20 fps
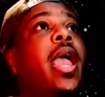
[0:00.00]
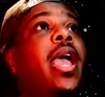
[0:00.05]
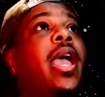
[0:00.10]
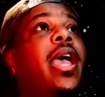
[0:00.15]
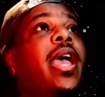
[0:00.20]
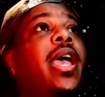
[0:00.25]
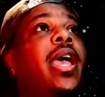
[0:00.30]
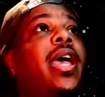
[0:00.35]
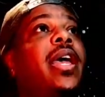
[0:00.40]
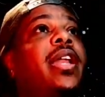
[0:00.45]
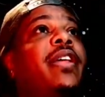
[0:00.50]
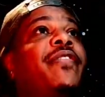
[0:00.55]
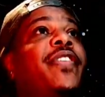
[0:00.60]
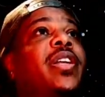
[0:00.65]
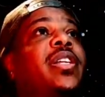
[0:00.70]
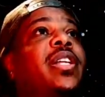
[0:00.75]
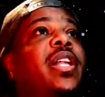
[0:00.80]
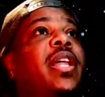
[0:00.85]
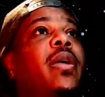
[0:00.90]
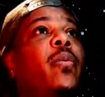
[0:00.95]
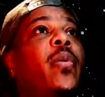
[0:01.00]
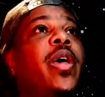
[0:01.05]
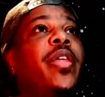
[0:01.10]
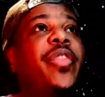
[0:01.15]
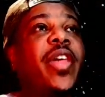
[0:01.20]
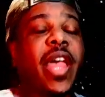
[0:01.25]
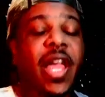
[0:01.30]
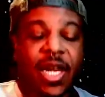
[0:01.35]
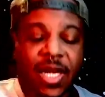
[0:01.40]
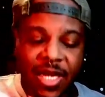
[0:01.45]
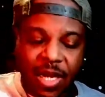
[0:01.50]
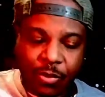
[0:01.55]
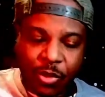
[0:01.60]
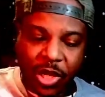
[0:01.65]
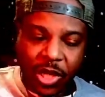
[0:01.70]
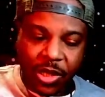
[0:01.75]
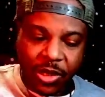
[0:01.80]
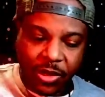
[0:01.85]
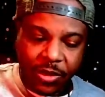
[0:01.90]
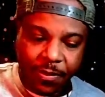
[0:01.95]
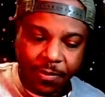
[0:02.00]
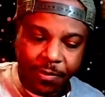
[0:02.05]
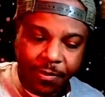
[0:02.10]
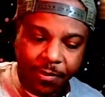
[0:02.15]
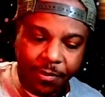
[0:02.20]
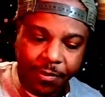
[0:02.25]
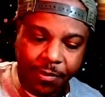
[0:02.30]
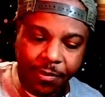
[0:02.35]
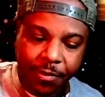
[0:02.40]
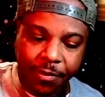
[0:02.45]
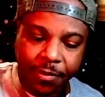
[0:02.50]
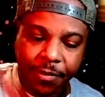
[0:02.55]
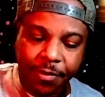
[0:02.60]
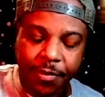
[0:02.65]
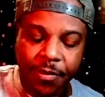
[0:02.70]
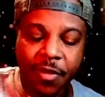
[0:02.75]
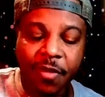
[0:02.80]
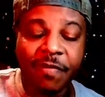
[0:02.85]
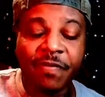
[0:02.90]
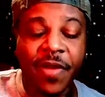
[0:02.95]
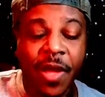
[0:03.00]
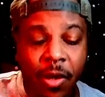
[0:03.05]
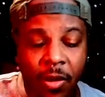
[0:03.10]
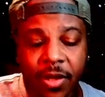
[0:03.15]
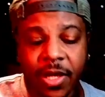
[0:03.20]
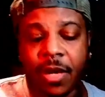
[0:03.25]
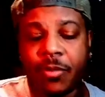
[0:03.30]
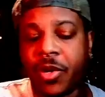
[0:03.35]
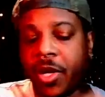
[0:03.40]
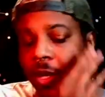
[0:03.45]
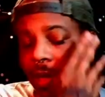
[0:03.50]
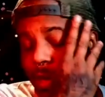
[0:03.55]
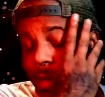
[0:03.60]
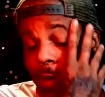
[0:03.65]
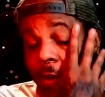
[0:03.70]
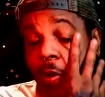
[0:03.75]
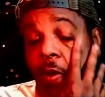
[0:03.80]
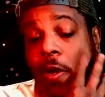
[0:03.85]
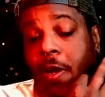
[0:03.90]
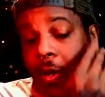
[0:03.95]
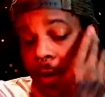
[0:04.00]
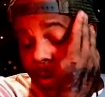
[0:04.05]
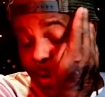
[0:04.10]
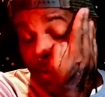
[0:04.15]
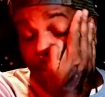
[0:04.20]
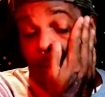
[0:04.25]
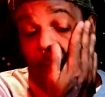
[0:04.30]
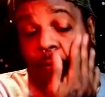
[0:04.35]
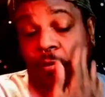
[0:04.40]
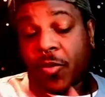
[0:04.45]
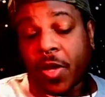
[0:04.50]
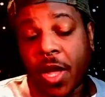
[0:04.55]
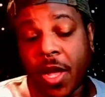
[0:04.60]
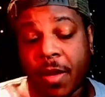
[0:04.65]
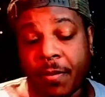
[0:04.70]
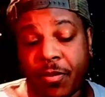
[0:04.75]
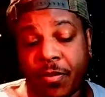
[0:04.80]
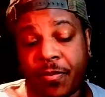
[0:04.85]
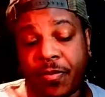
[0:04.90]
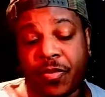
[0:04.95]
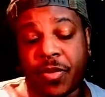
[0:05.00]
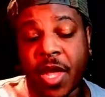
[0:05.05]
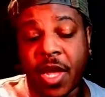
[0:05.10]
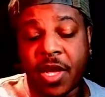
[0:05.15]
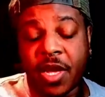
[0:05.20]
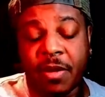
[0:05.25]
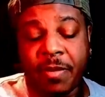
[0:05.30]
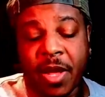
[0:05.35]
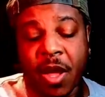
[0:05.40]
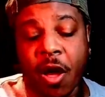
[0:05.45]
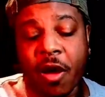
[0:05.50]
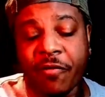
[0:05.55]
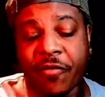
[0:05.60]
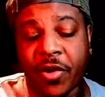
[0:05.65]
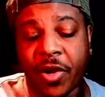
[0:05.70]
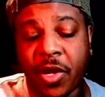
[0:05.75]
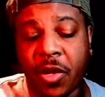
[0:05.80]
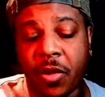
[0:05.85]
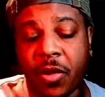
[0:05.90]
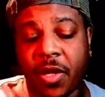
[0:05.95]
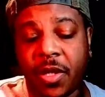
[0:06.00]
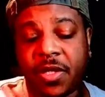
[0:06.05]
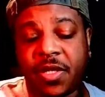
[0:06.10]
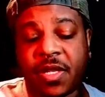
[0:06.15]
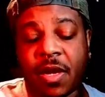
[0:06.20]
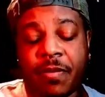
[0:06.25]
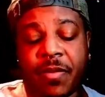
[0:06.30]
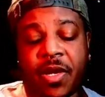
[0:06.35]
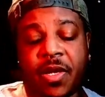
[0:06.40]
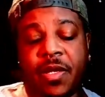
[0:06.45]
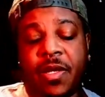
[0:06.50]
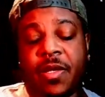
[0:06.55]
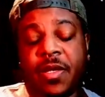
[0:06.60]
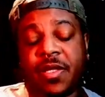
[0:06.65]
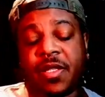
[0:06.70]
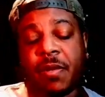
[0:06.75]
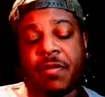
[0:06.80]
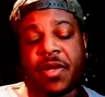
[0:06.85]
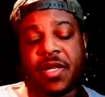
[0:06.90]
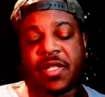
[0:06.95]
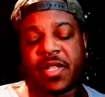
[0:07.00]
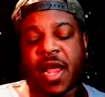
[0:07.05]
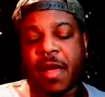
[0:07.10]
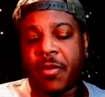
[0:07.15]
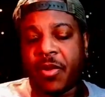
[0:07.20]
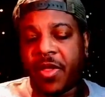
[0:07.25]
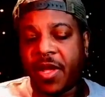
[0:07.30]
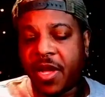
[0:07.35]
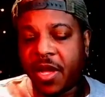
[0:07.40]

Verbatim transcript: And if you're dealing with a Libra, fellow Libra, um, they could be offering you something something stable.